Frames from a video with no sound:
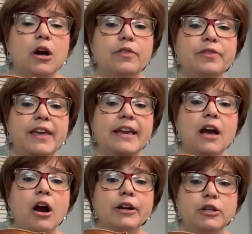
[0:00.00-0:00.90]
they
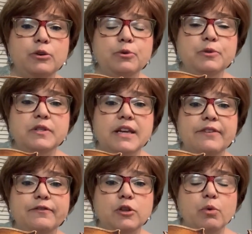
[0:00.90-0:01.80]
are used
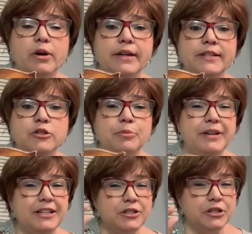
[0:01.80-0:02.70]
if your
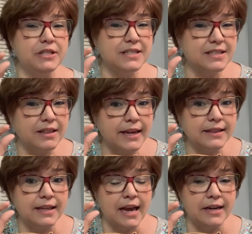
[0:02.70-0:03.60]
instrument is just
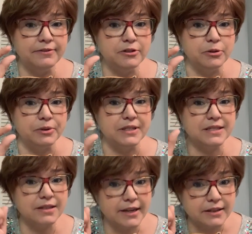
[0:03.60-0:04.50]
slightly out of tune. It's
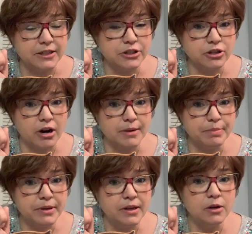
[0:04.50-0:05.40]
slightly
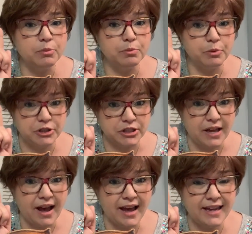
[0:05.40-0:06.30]
sharp, which is
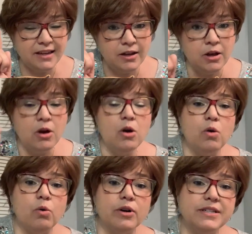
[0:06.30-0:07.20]
high,
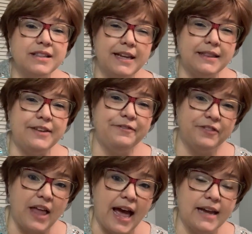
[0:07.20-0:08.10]
or slightly
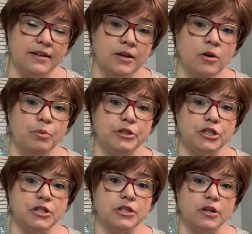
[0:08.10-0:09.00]
flat, which
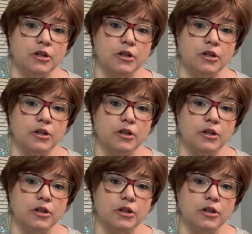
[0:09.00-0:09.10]
is